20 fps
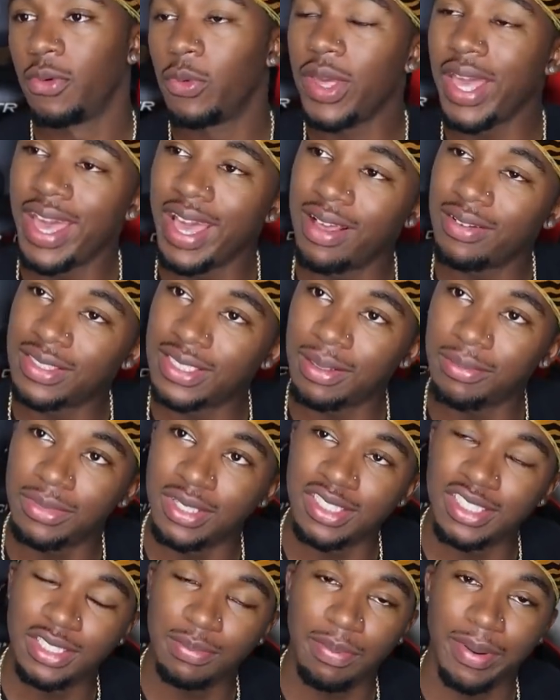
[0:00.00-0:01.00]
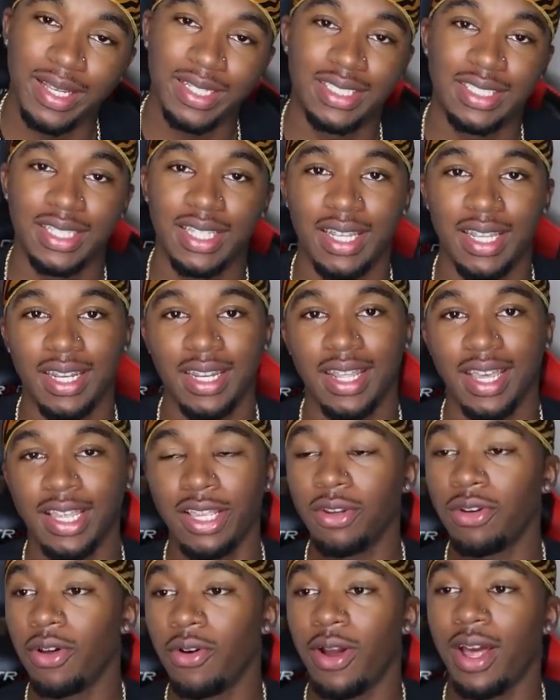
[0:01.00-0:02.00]
We have something spicy today.
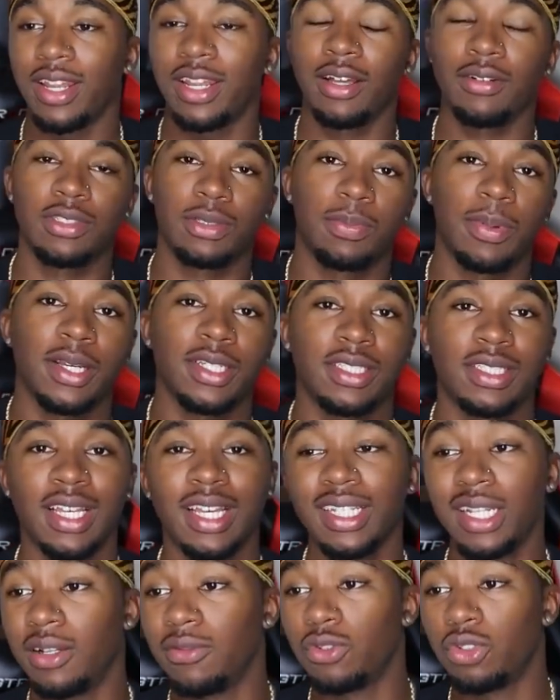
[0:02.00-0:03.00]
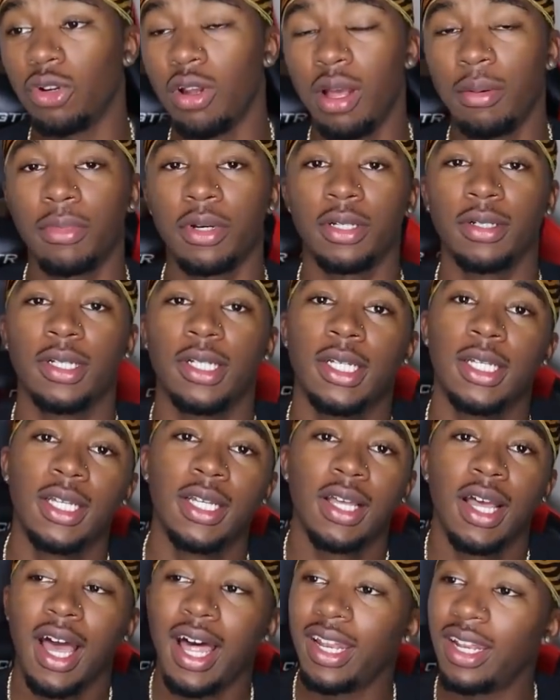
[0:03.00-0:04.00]
You know I love spicy. I love drama.
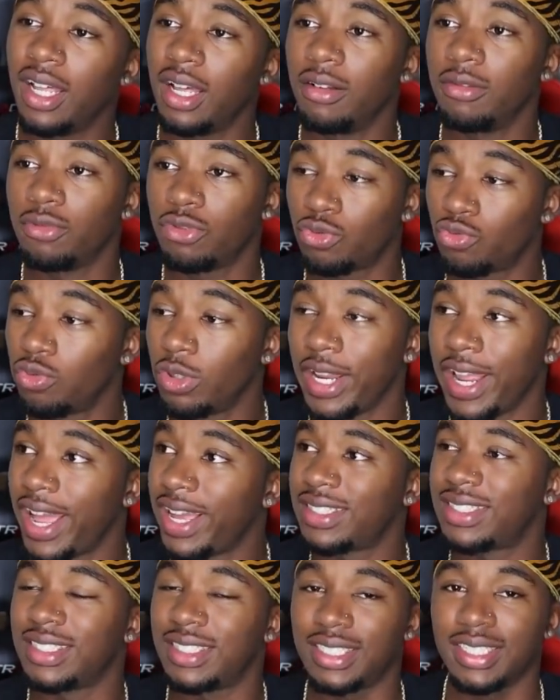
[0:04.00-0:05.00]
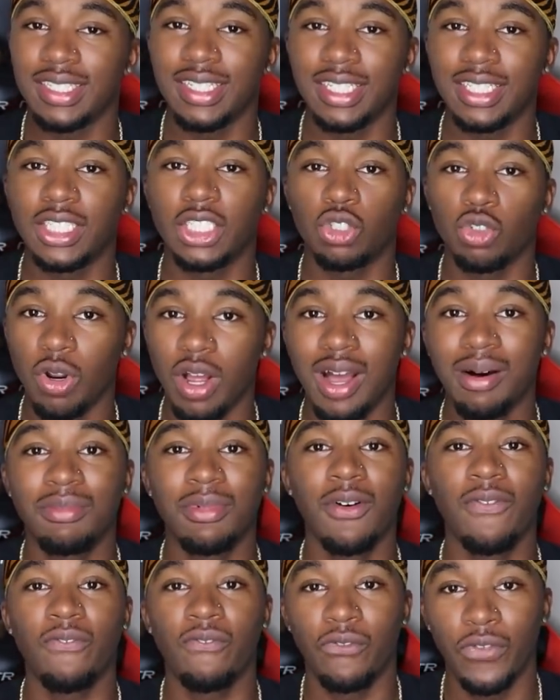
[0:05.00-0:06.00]
I love reacting to these
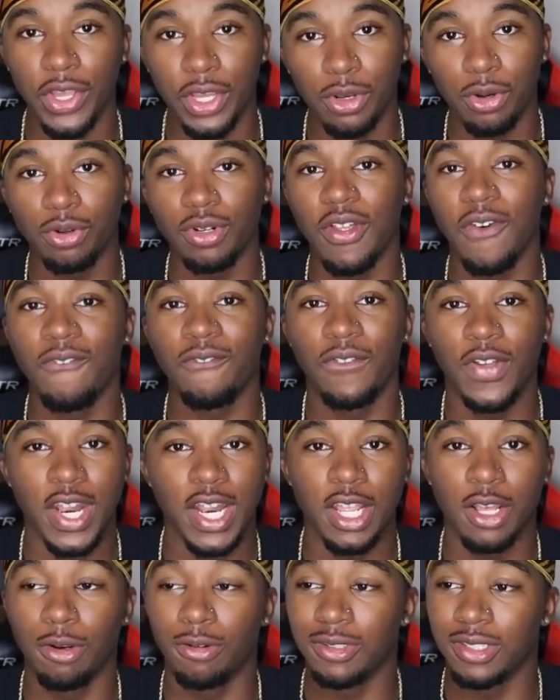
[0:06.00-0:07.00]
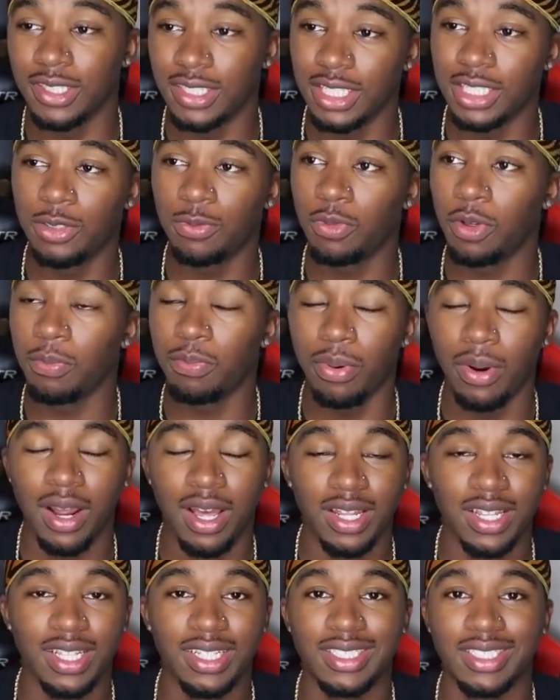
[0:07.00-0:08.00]
drama-filled videos, and this one
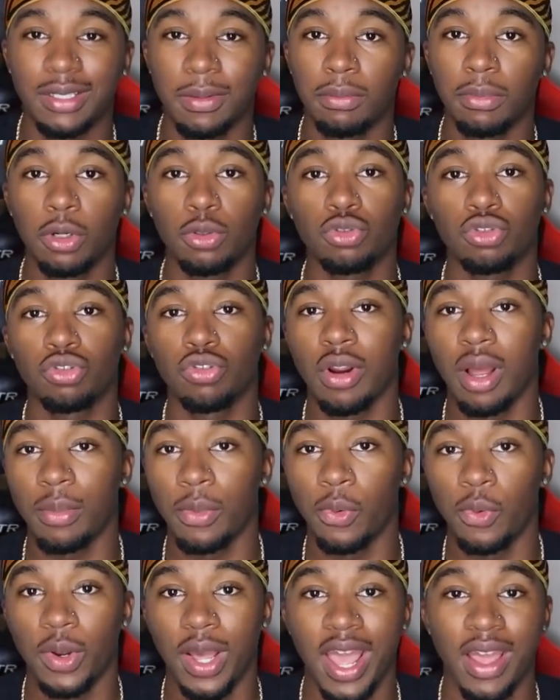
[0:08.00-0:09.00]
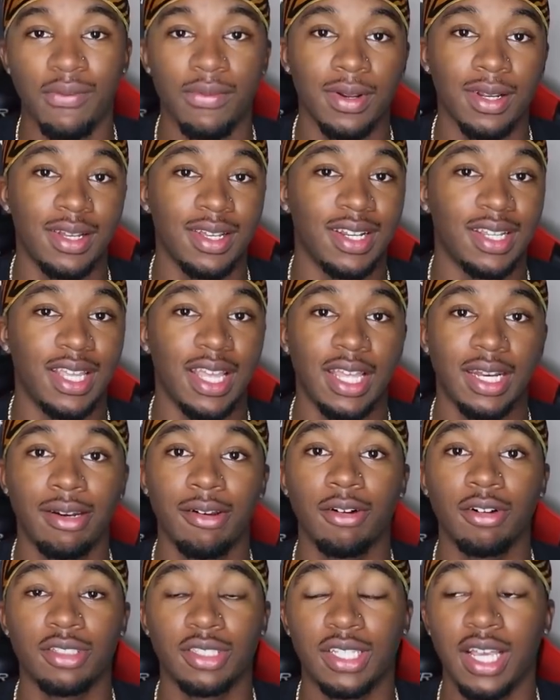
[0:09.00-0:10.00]
probably is the most drama we're ever gonna get
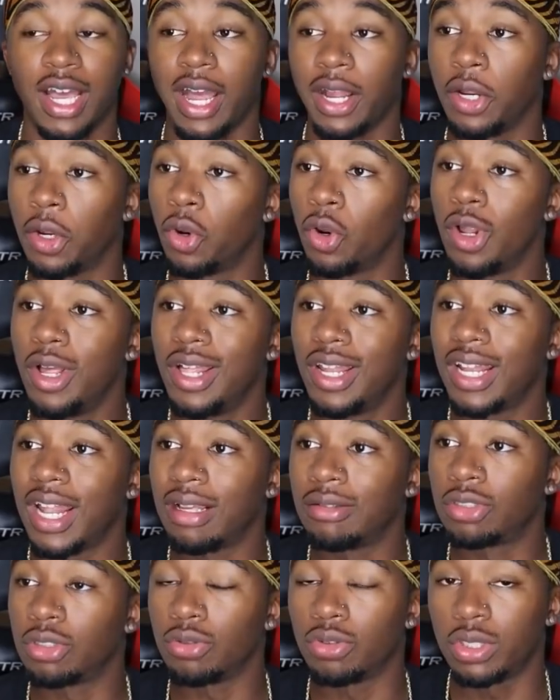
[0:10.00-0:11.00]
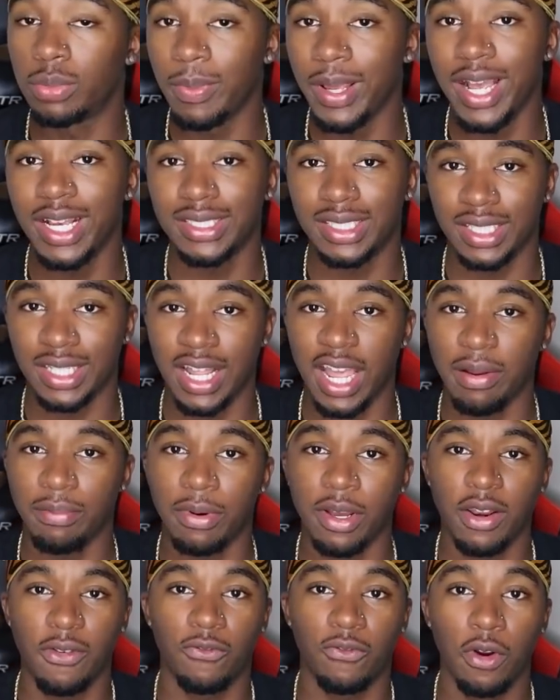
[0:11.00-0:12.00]
in our entire life. So smash the
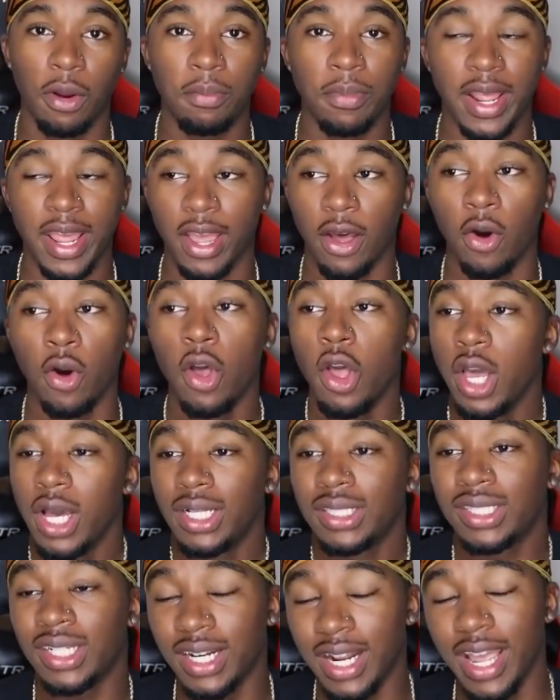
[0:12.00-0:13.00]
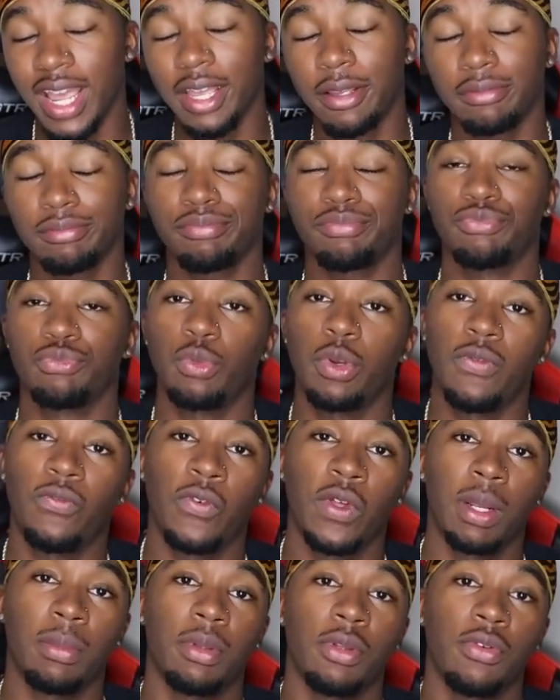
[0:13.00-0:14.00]
like button from now. Today, we
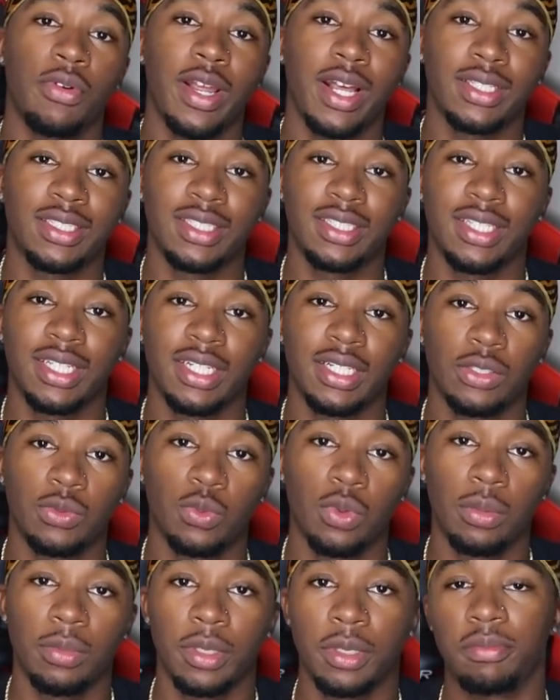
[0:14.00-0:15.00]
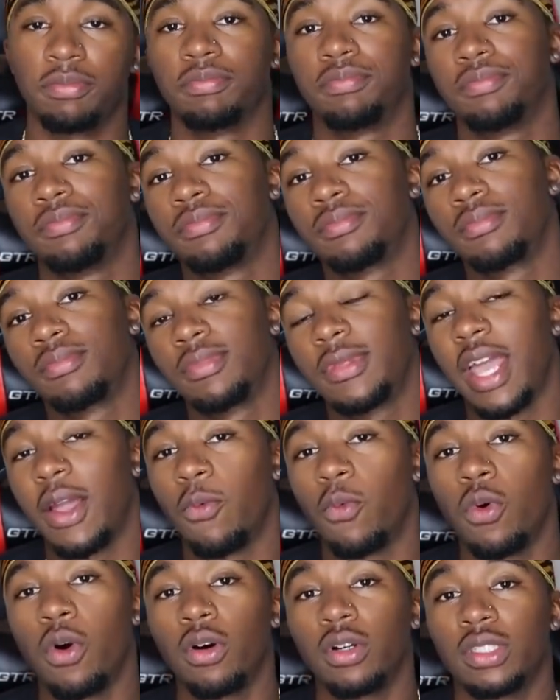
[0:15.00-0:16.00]
finna be reacting to this woman
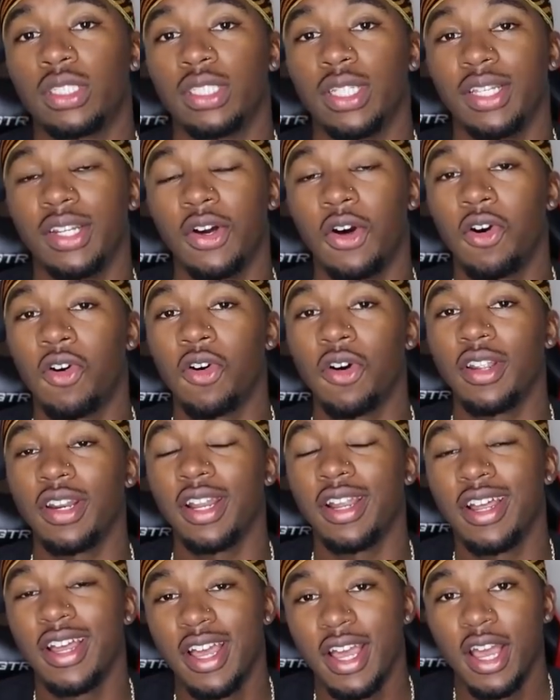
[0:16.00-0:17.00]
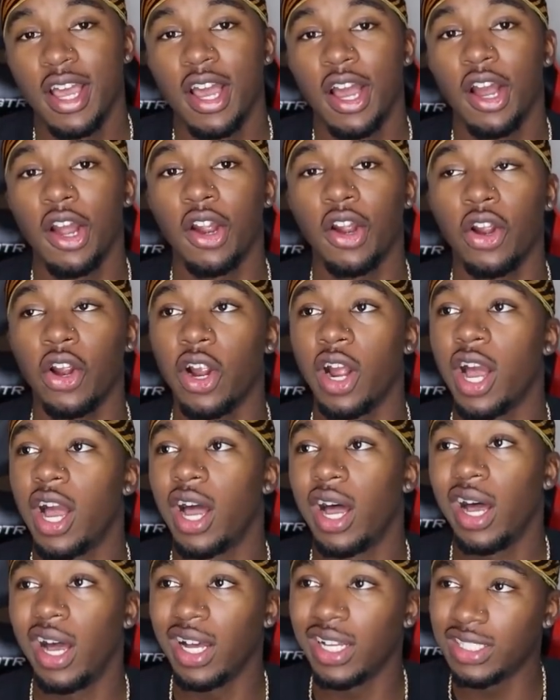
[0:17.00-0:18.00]
that walks in on
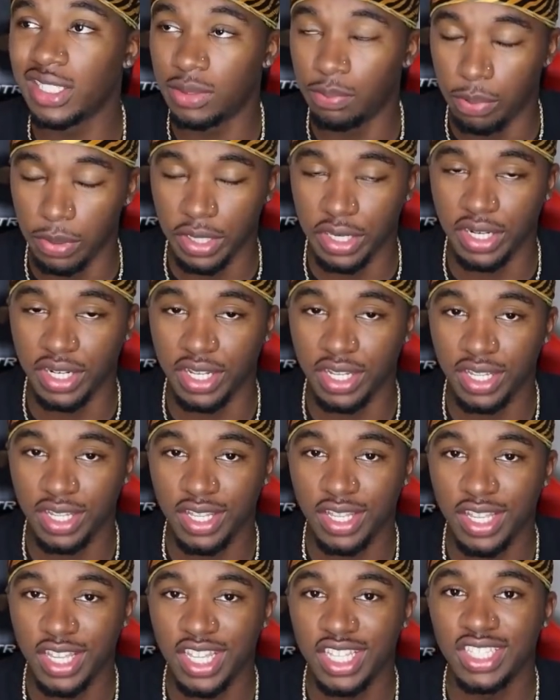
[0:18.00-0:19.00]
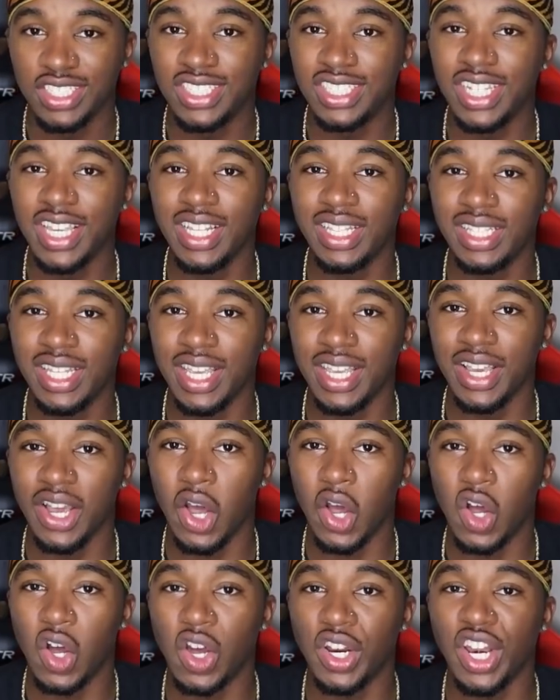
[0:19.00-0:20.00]
her husband
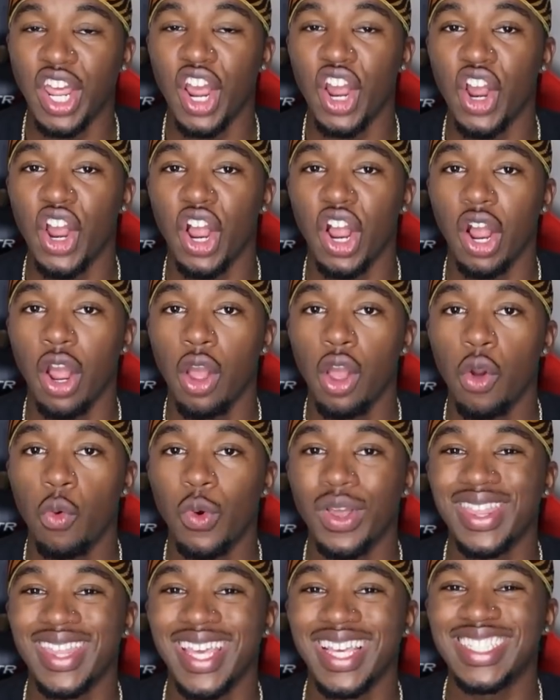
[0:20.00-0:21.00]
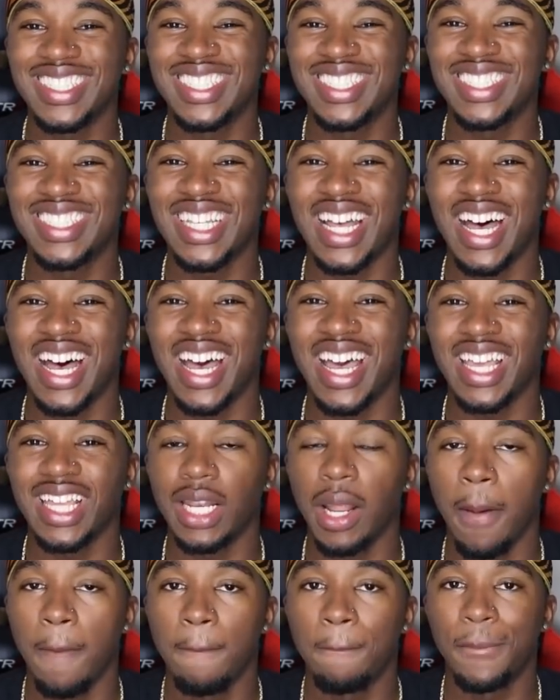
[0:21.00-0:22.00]
cheating on her with his
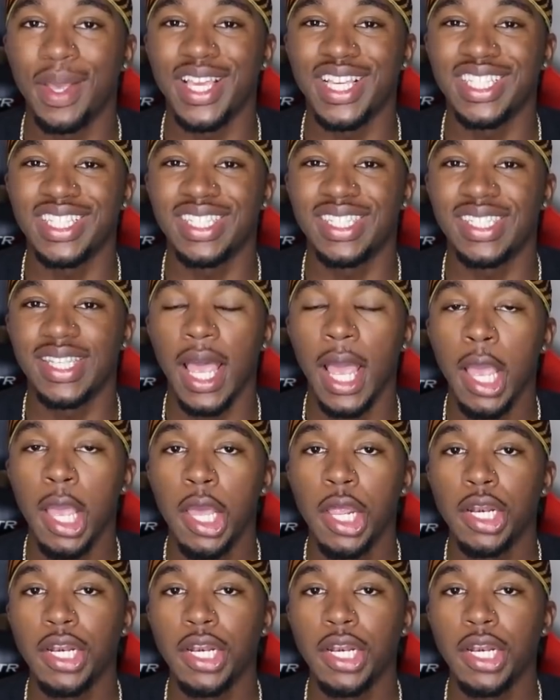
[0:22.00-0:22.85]
side piece.